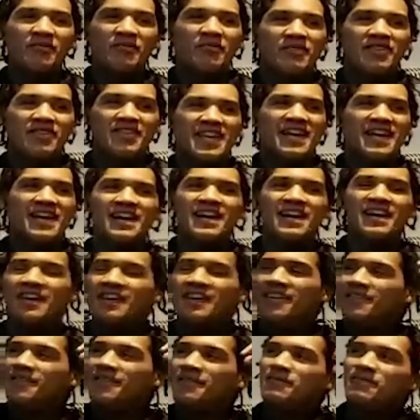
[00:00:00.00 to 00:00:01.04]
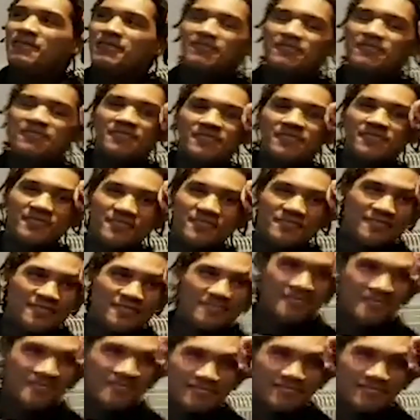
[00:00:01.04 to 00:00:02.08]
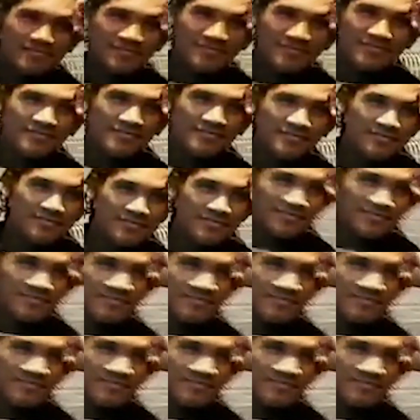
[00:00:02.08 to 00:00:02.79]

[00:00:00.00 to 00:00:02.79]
We just do everything. We just.